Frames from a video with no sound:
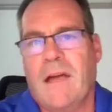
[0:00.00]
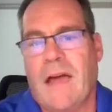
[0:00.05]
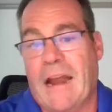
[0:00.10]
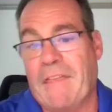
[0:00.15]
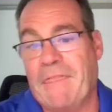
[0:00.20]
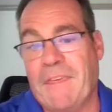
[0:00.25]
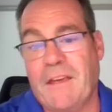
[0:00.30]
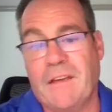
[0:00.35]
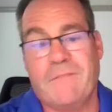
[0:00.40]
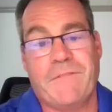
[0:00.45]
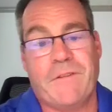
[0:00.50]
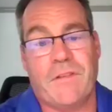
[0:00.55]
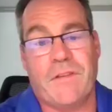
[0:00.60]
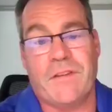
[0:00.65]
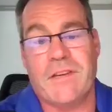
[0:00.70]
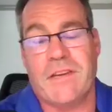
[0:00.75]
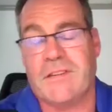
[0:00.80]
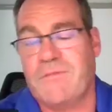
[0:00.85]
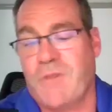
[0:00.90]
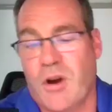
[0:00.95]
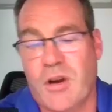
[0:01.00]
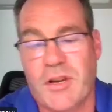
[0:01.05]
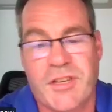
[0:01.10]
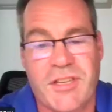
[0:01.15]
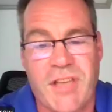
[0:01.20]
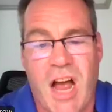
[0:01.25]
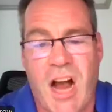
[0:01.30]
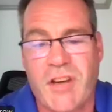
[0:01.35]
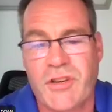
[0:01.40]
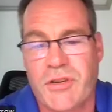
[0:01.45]
And I think for this, as far as
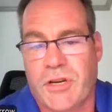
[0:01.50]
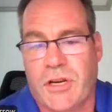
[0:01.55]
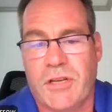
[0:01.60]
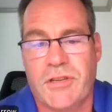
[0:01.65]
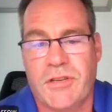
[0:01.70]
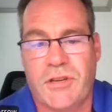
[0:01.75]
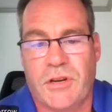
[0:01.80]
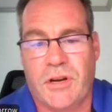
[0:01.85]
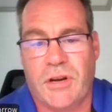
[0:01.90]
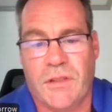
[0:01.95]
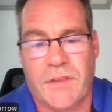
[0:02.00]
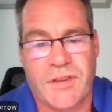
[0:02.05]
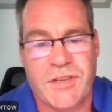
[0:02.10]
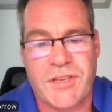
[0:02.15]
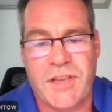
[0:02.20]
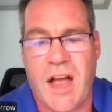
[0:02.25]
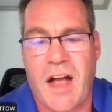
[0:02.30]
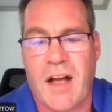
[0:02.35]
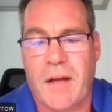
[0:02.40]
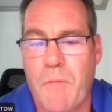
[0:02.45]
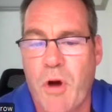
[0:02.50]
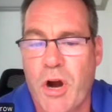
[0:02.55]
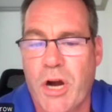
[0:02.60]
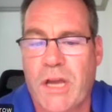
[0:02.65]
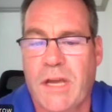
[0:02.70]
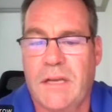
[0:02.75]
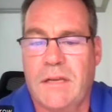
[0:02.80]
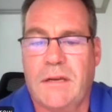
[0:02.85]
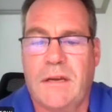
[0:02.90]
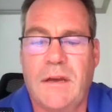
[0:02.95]
stocks are concerned in the stock
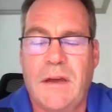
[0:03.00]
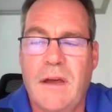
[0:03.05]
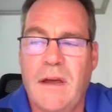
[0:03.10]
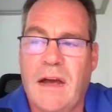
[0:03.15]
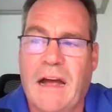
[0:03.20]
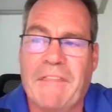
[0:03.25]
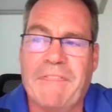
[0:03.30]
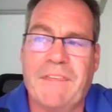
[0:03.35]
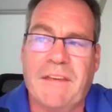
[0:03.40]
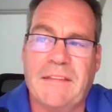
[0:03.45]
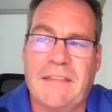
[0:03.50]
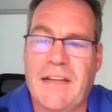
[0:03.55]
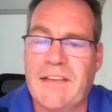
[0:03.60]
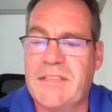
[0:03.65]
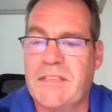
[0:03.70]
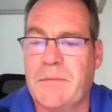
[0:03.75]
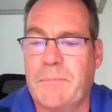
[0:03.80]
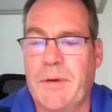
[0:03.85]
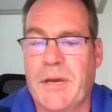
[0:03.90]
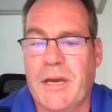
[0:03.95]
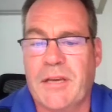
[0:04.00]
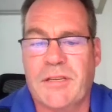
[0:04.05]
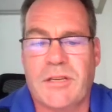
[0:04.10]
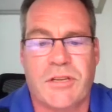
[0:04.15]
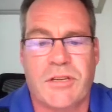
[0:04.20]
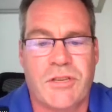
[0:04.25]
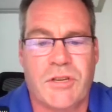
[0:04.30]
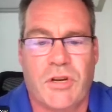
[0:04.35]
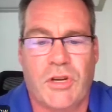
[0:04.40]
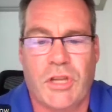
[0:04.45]
market, I think that's the biggest
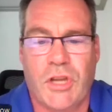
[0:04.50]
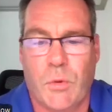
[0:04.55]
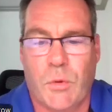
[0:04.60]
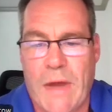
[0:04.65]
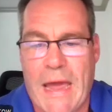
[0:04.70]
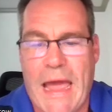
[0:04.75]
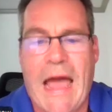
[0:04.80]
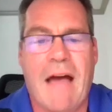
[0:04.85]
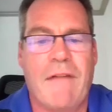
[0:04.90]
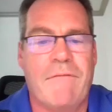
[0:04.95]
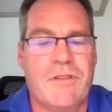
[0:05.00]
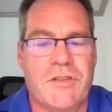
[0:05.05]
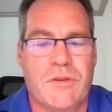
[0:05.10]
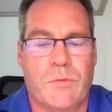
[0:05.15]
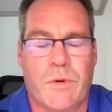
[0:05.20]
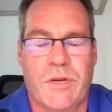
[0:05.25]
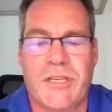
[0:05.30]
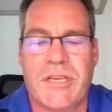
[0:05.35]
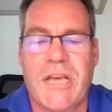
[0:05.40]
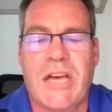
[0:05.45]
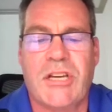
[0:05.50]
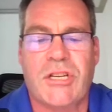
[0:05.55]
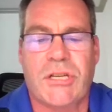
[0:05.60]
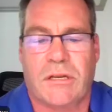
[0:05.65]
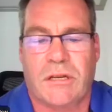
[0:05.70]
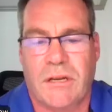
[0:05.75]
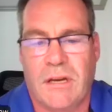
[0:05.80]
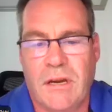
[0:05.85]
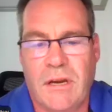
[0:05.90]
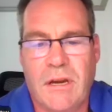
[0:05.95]
concern that we have is a
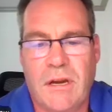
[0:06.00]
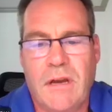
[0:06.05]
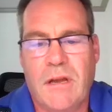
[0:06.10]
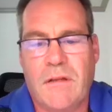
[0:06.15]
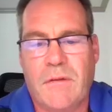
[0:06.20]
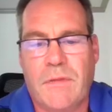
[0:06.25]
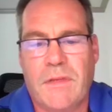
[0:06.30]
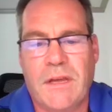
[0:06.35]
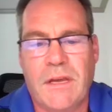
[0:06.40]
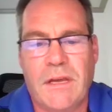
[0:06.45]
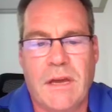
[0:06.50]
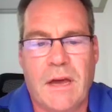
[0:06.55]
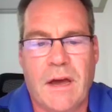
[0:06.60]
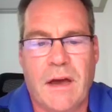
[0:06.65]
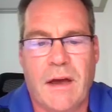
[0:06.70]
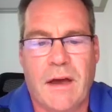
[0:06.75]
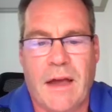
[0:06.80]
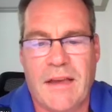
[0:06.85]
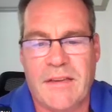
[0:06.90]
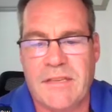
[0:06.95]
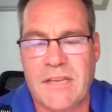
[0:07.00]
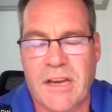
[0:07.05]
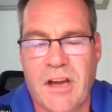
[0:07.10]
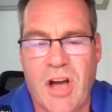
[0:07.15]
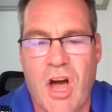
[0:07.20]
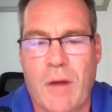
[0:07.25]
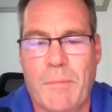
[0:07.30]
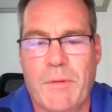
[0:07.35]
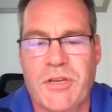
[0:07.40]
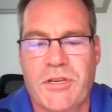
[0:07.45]
recession. As the
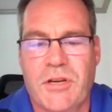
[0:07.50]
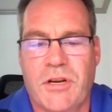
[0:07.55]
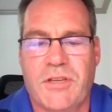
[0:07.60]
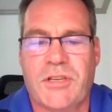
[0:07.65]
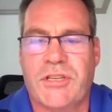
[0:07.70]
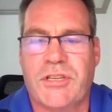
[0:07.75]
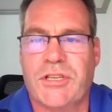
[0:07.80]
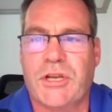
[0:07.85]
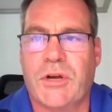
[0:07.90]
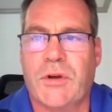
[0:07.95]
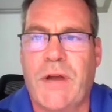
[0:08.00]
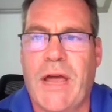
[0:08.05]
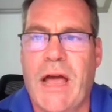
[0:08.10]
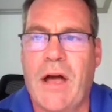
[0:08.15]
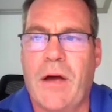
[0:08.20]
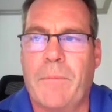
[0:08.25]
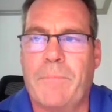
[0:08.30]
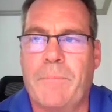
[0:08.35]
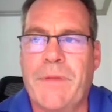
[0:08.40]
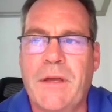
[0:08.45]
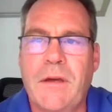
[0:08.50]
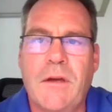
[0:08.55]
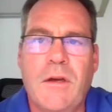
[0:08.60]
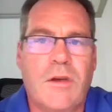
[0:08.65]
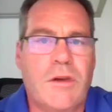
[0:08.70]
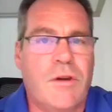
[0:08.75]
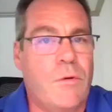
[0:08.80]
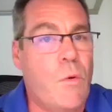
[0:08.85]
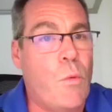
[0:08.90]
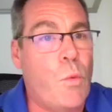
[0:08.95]
economy starts to slow down,
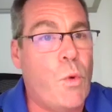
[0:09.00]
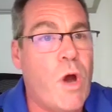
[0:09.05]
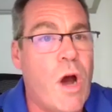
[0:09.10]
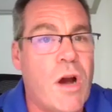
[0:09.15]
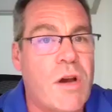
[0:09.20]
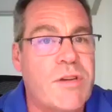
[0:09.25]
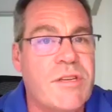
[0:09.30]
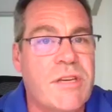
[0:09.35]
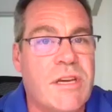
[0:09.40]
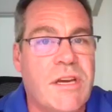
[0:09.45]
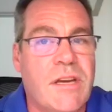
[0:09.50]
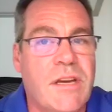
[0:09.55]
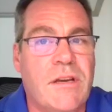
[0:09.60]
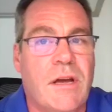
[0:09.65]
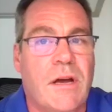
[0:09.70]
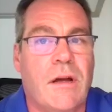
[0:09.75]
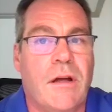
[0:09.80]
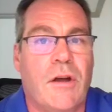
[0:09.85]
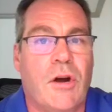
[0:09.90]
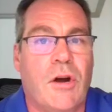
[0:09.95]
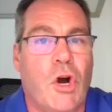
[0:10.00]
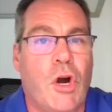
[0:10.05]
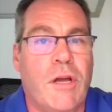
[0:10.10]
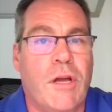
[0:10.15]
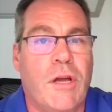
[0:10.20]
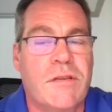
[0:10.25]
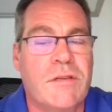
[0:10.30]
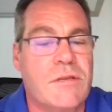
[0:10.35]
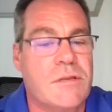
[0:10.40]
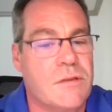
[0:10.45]
we are seeing
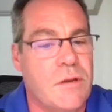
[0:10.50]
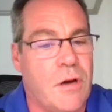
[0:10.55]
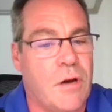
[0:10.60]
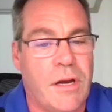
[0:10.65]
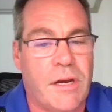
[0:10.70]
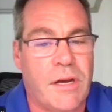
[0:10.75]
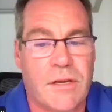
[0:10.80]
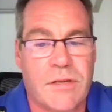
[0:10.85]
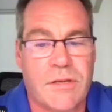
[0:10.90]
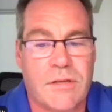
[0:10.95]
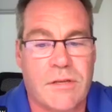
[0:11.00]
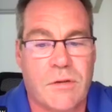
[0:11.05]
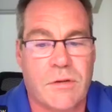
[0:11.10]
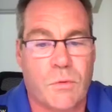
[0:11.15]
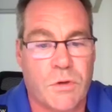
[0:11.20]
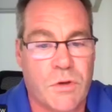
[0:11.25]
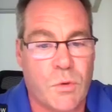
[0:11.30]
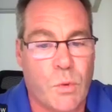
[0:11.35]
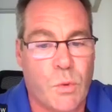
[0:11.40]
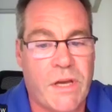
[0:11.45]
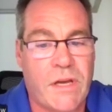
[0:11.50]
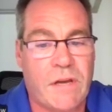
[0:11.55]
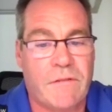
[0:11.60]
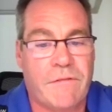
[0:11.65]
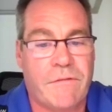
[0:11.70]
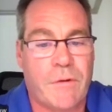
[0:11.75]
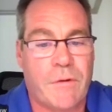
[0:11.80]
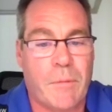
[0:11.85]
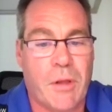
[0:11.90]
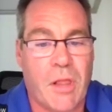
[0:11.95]
earnings starting to
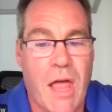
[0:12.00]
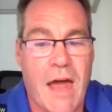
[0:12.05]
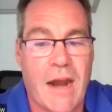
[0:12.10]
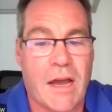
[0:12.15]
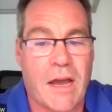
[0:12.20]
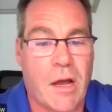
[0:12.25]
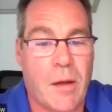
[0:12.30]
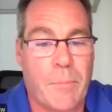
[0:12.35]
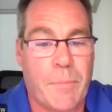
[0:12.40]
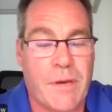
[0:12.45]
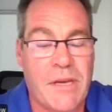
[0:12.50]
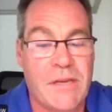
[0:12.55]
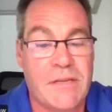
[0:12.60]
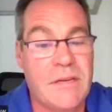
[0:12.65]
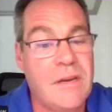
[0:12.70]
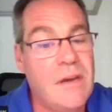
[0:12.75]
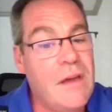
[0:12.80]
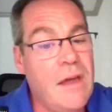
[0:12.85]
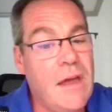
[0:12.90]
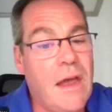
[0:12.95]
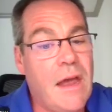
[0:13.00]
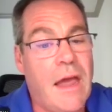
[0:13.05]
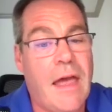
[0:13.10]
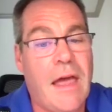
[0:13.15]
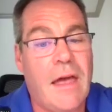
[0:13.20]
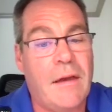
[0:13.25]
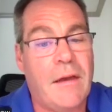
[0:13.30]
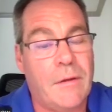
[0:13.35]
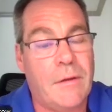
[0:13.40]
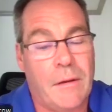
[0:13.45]
weaken from a lot of companies,
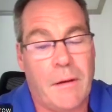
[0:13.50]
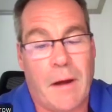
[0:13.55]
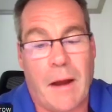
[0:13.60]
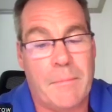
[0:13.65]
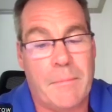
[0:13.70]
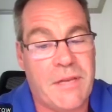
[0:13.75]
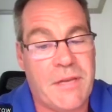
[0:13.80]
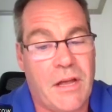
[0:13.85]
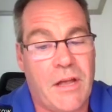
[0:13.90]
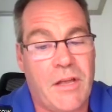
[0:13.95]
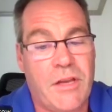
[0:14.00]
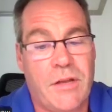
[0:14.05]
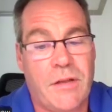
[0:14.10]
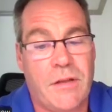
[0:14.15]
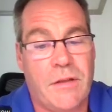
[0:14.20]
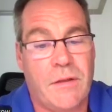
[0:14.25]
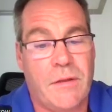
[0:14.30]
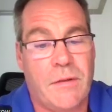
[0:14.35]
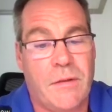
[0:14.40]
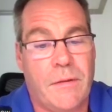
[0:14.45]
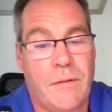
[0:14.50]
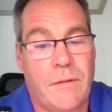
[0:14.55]
and I'm telling you,